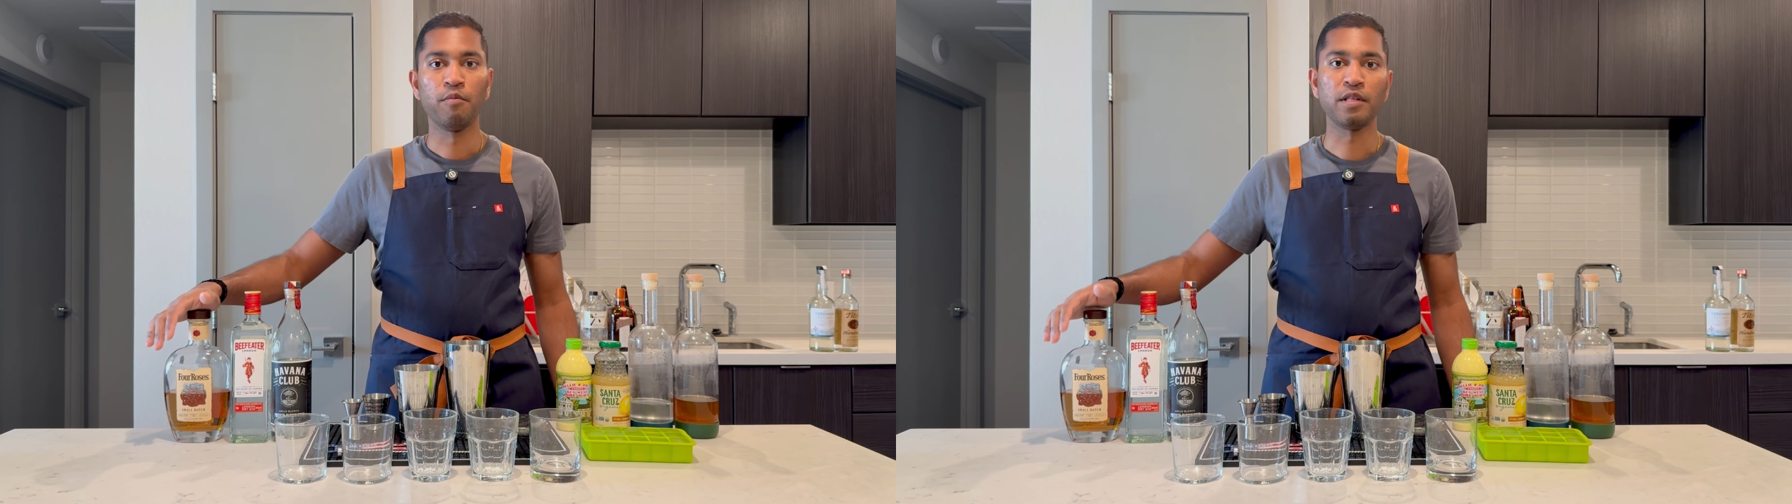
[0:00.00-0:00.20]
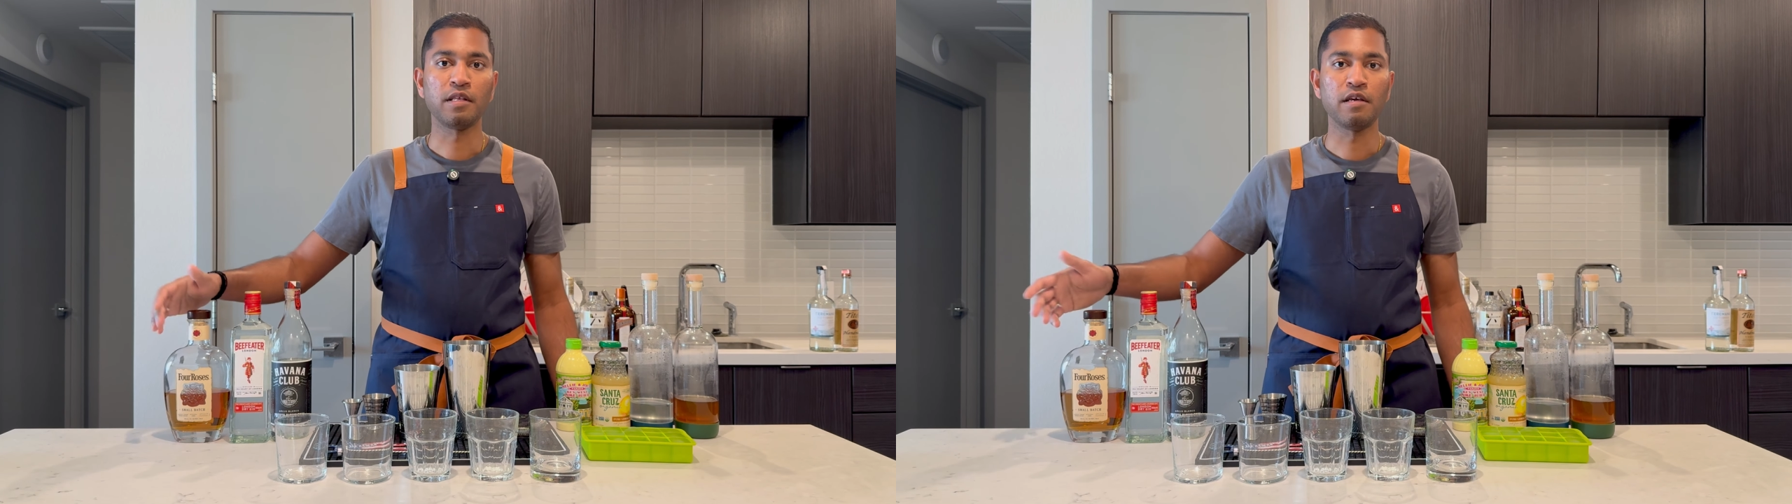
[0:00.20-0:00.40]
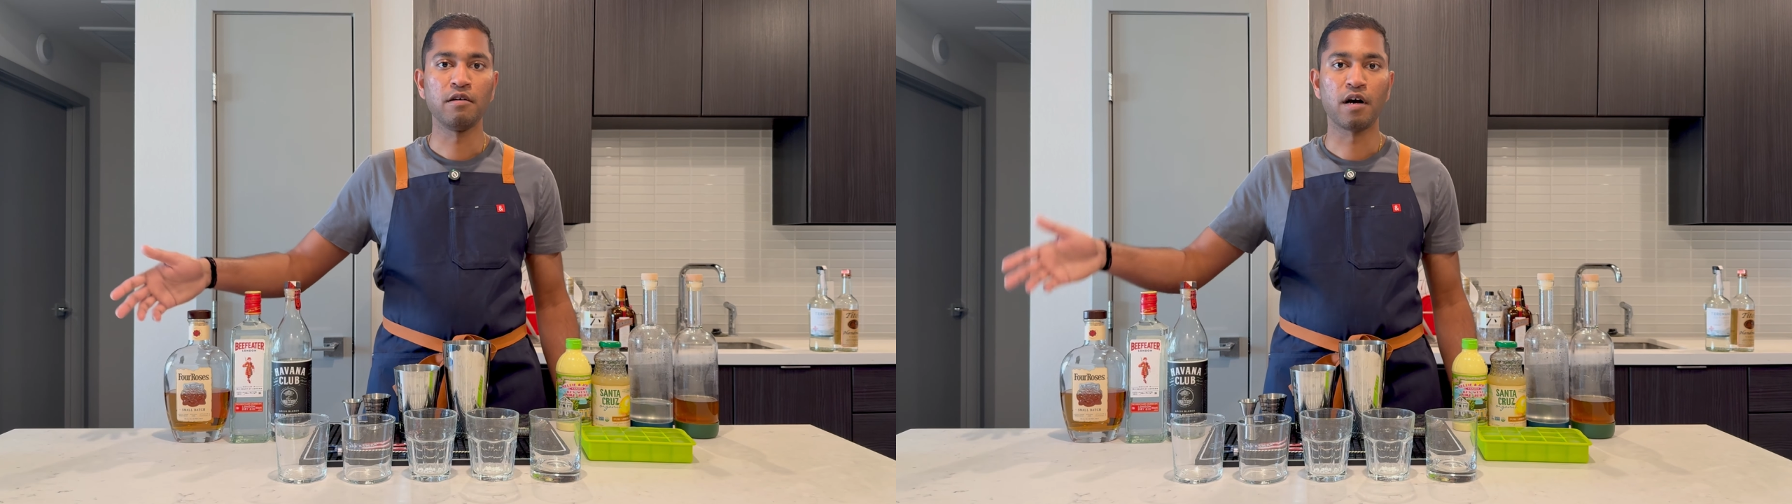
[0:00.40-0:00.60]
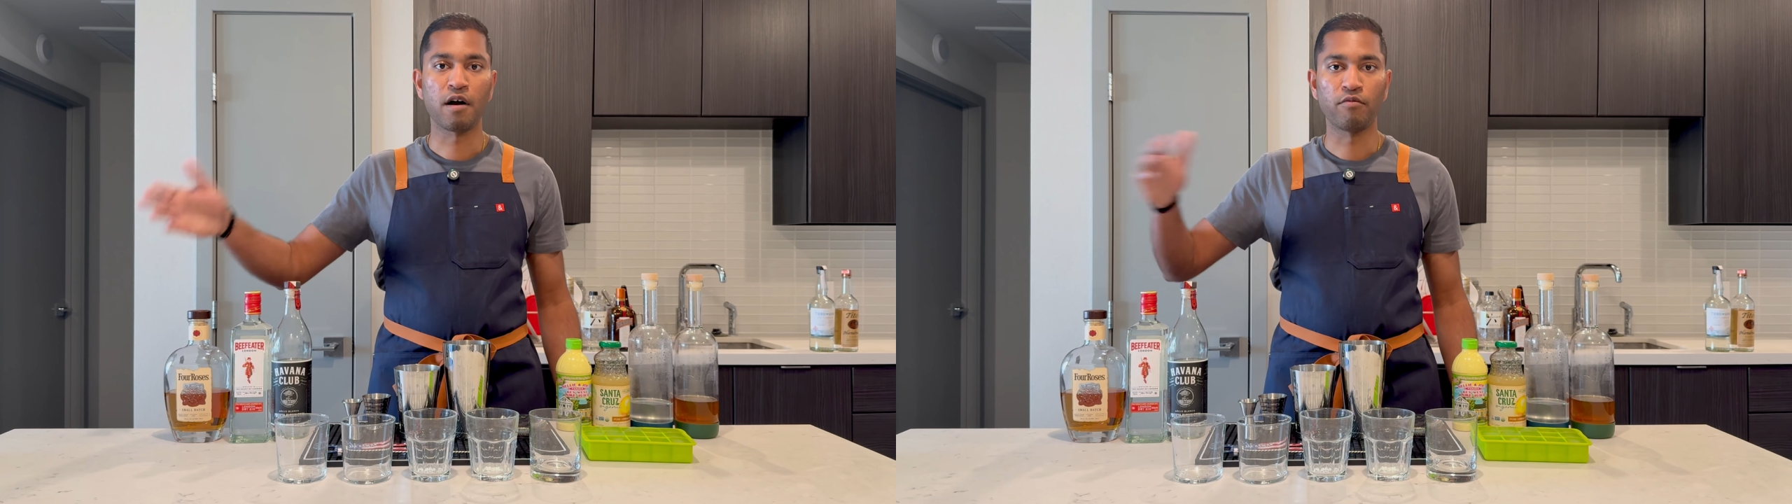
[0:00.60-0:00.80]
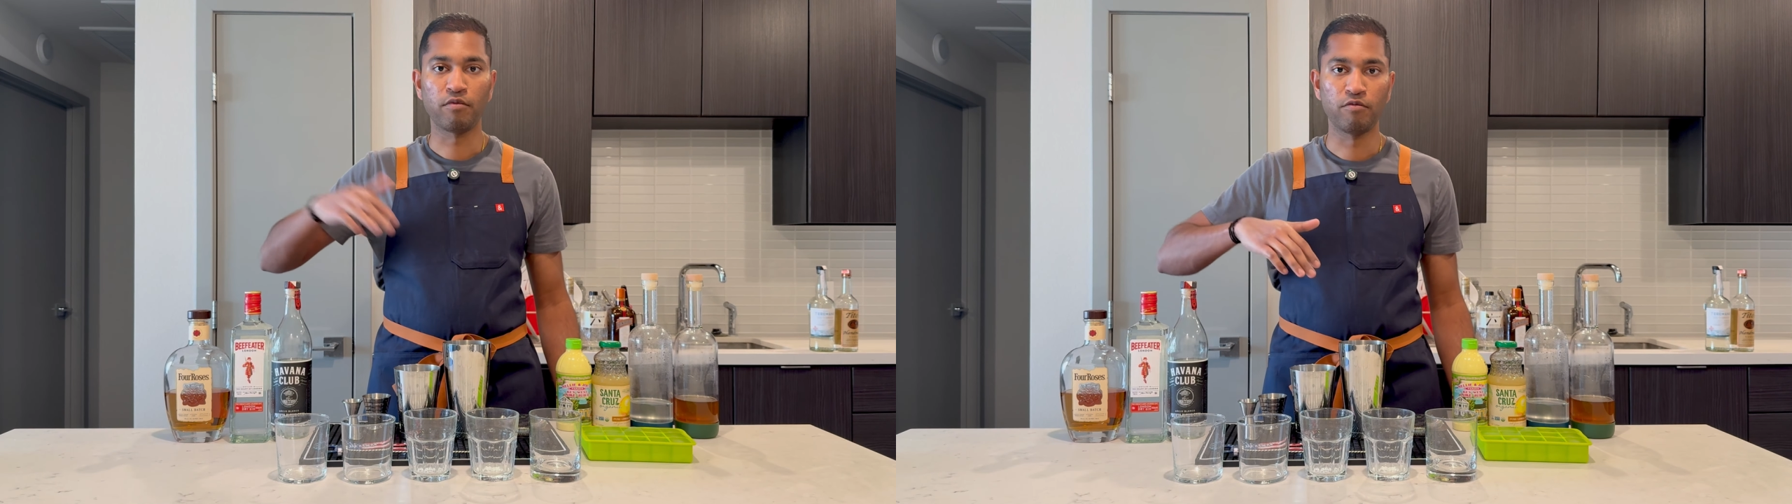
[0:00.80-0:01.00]
But the
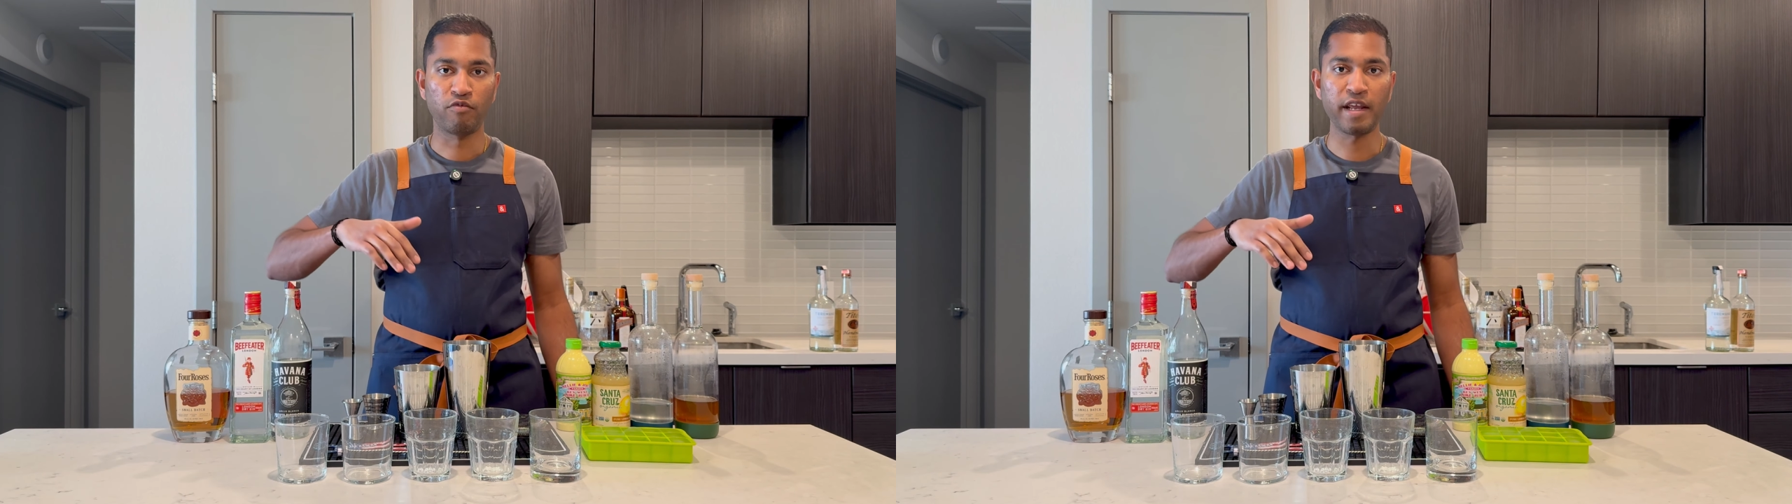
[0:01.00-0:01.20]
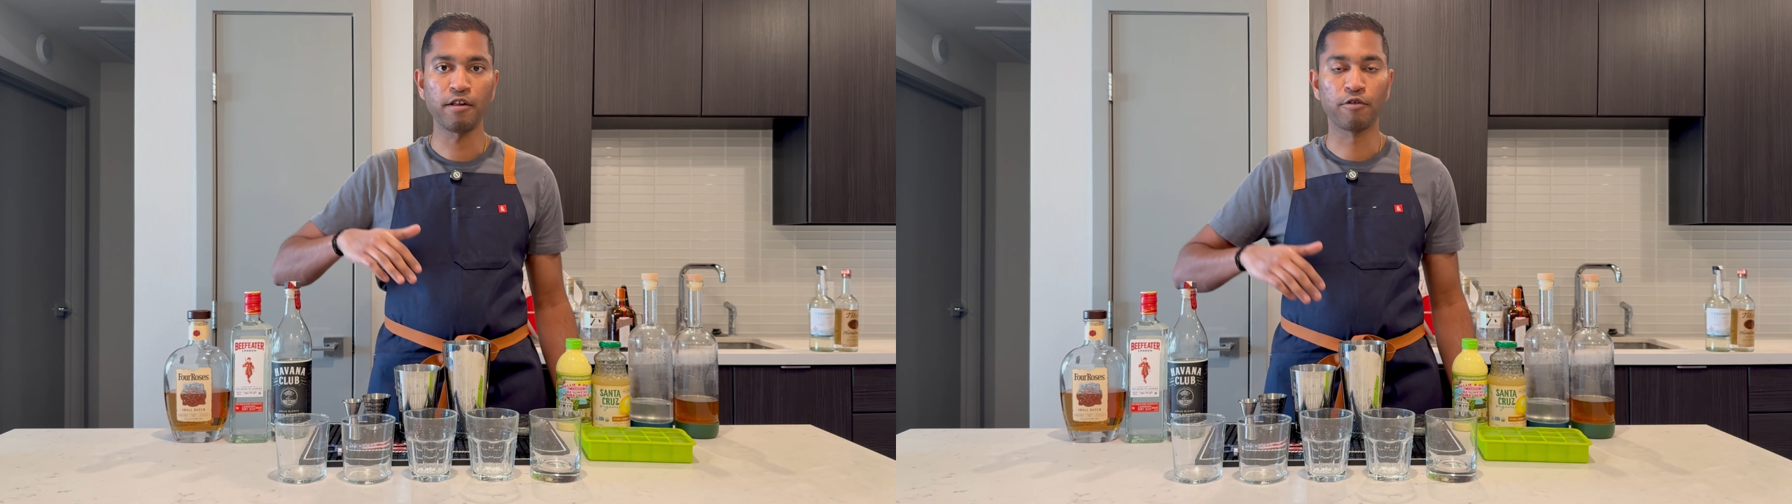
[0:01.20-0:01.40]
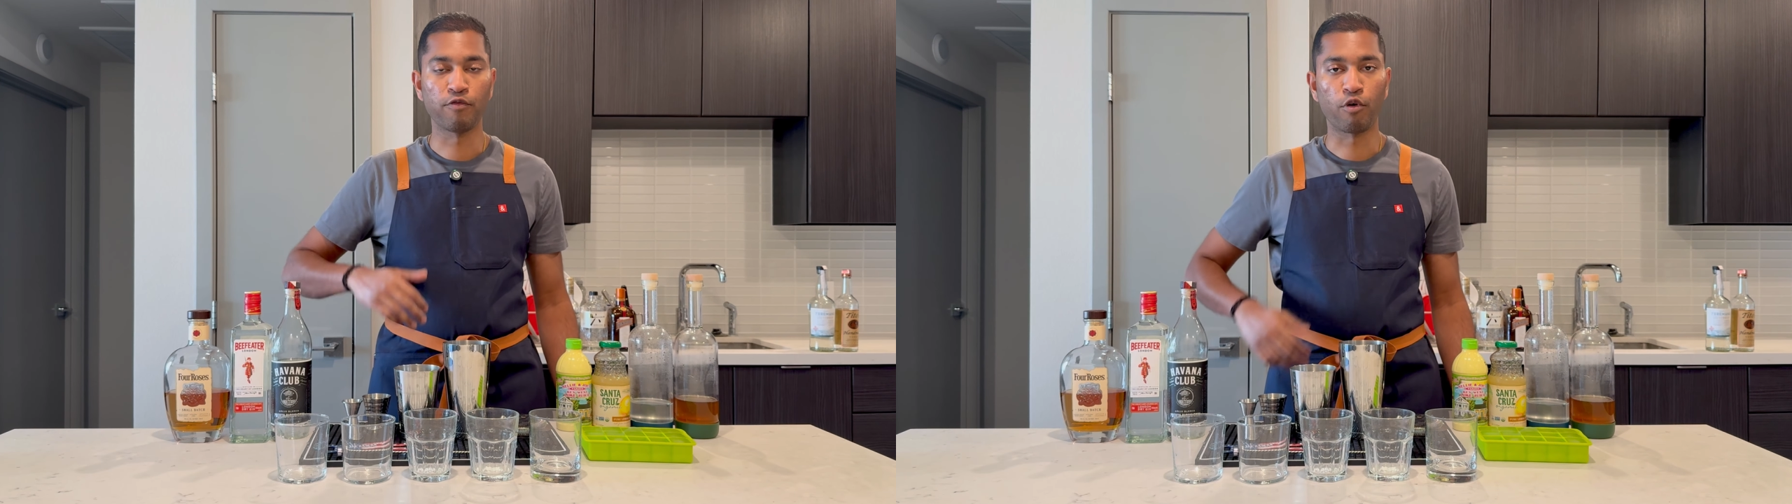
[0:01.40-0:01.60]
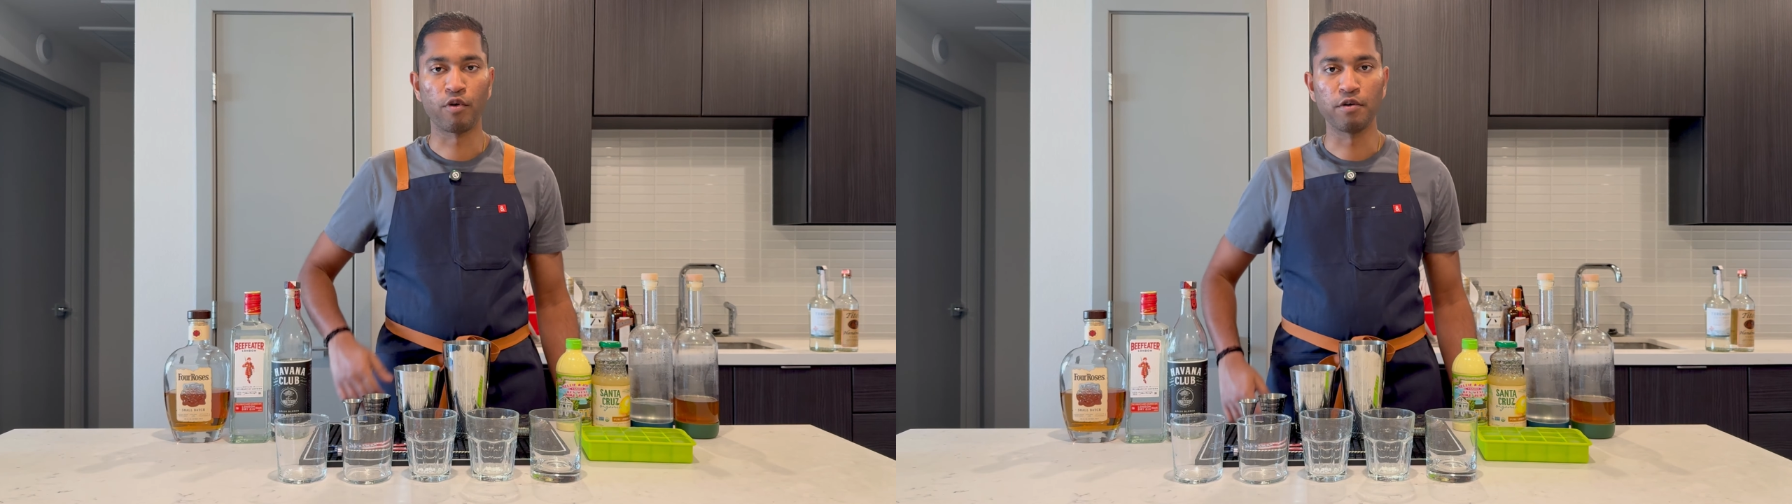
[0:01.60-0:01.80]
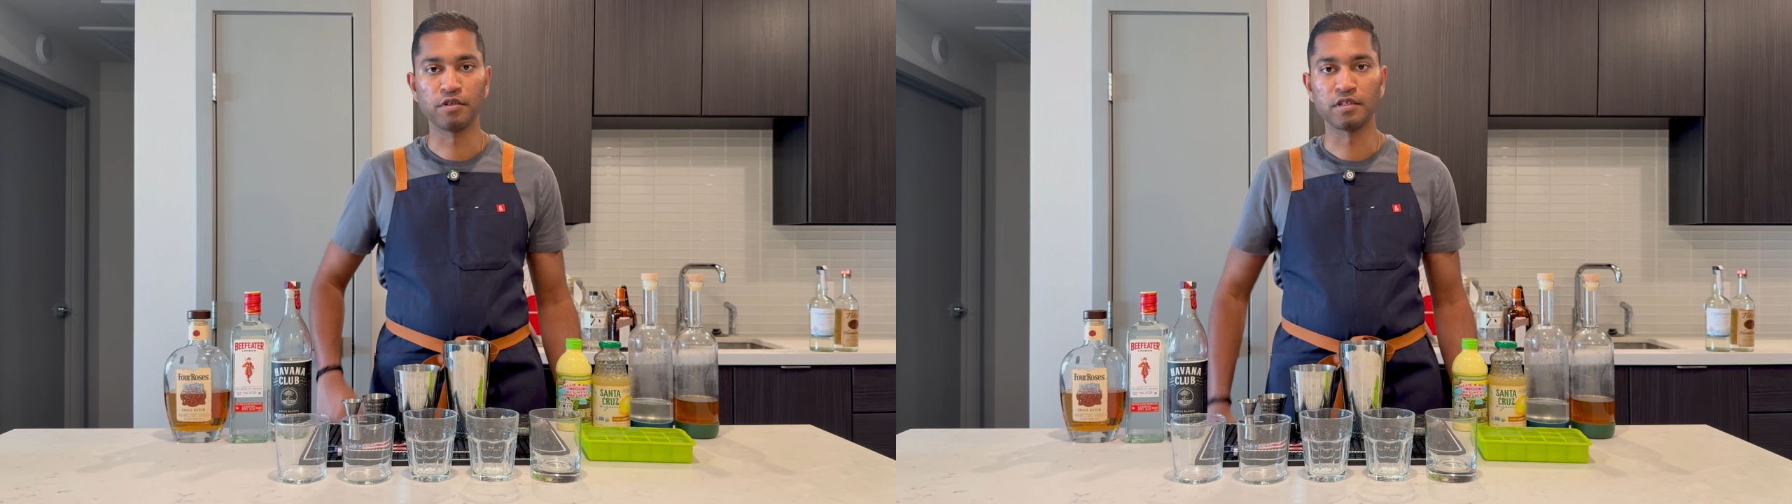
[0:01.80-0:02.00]
regular 4
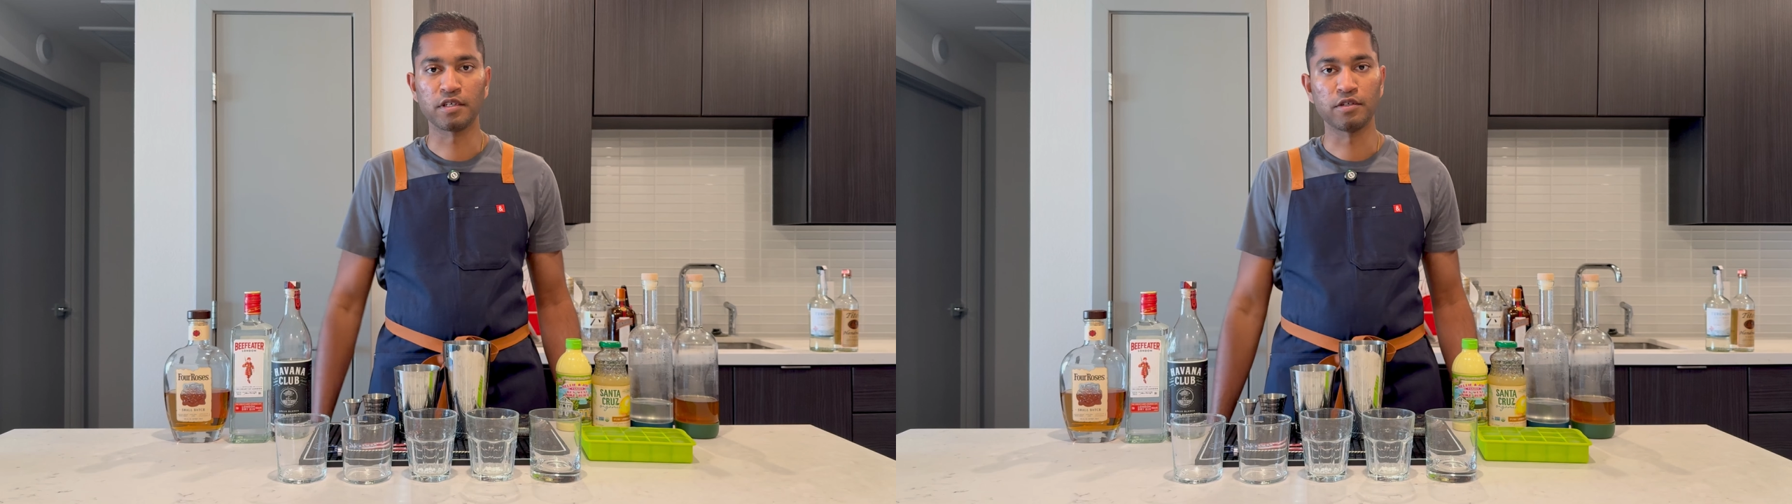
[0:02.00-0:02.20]
Roses